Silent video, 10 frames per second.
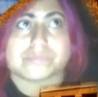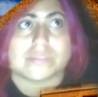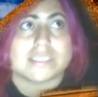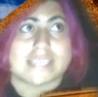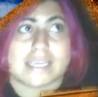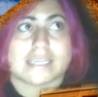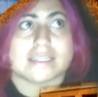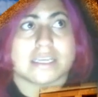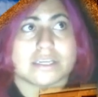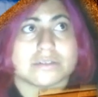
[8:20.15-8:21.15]
the saying
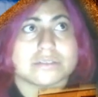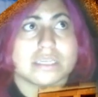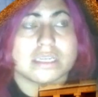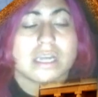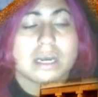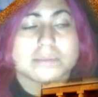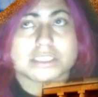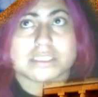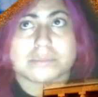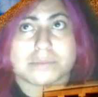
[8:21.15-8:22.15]
that goes, an
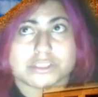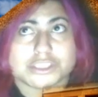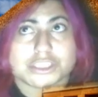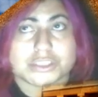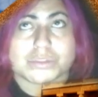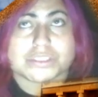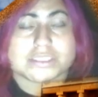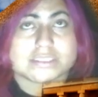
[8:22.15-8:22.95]
object in motion will